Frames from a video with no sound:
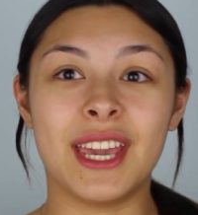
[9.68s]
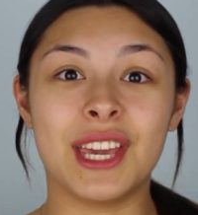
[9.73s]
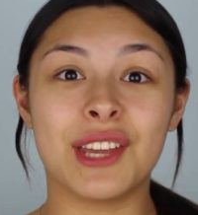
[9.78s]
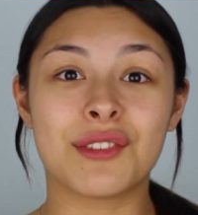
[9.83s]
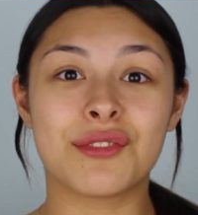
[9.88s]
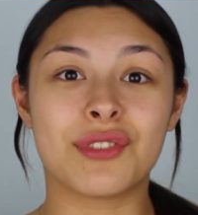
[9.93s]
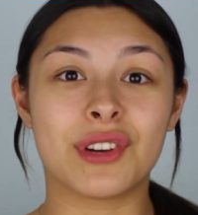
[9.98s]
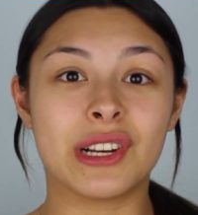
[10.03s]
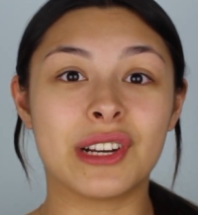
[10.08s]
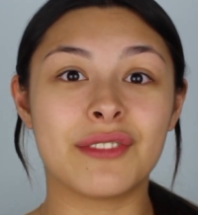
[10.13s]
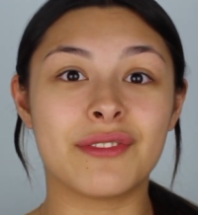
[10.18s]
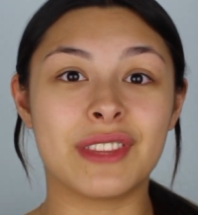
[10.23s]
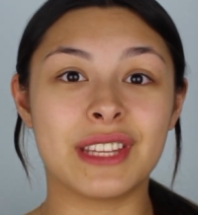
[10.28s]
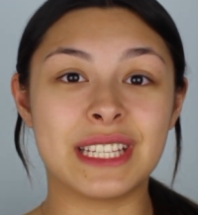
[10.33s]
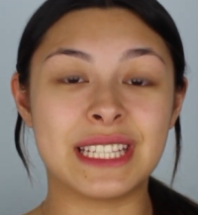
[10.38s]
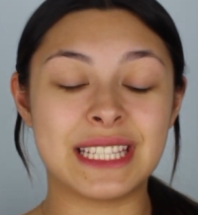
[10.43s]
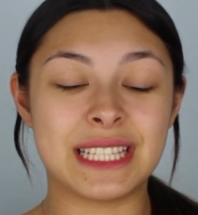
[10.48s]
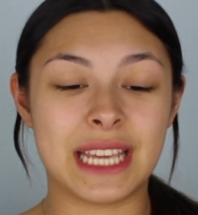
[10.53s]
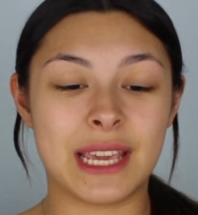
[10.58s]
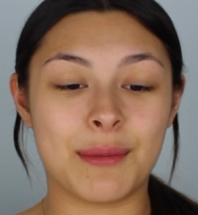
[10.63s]
in front of the
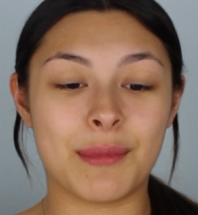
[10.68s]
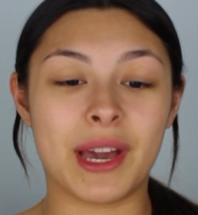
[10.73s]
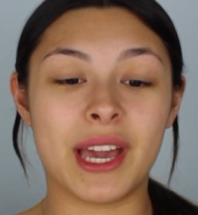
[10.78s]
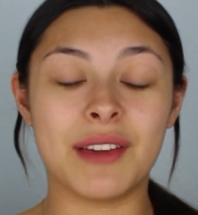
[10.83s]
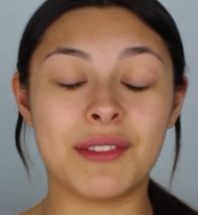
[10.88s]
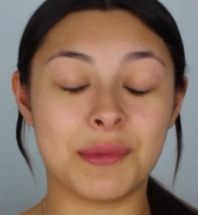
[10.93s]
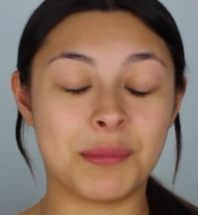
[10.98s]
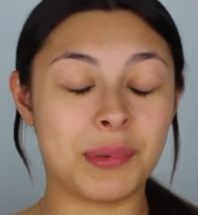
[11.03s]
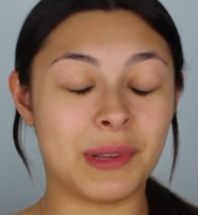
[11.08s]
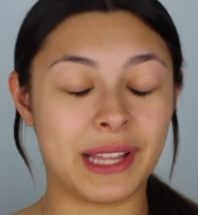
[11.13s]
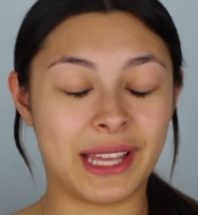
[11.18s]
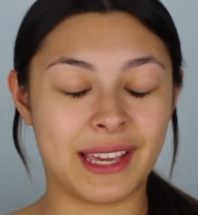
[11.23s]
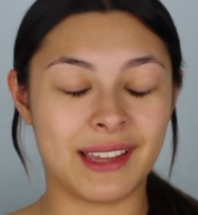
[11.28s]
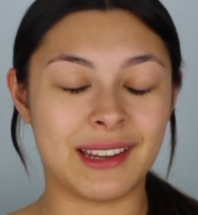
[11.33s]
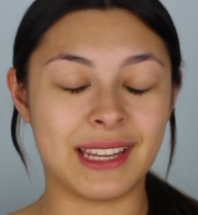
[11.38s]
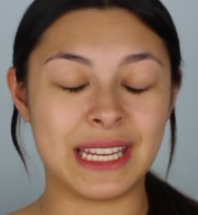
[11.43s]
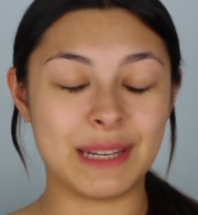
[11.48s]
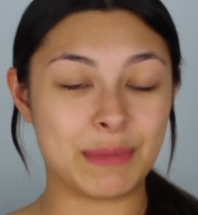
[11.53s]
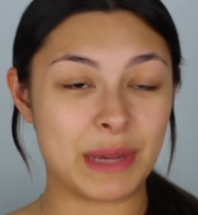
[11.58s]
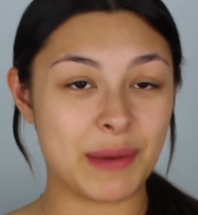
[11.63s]
same I have a
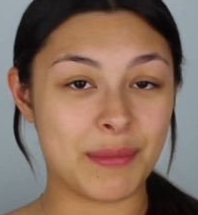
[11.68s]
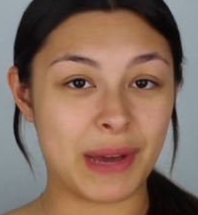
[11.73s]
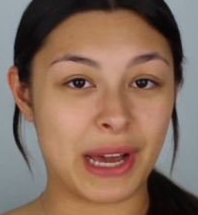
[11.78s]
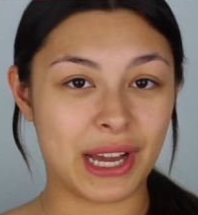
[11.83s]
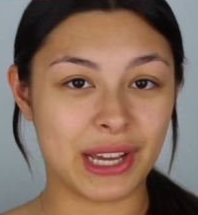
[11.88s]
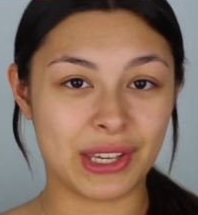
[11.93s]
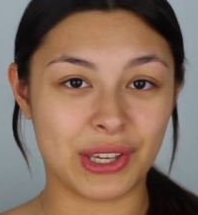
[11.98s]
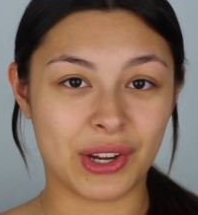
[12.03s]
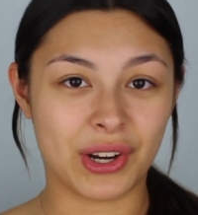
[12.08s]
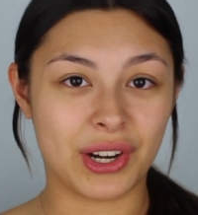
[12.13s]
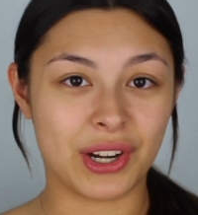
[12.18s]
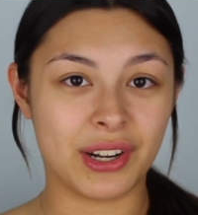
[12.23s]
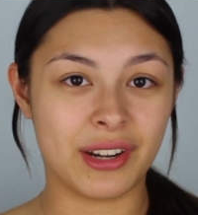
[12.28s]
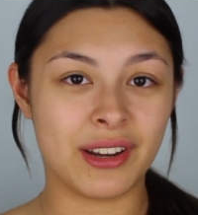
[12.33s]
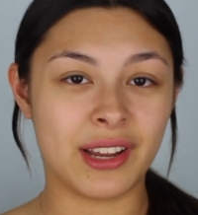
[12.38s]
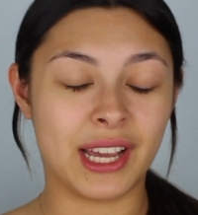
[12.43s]
plant in my backyard.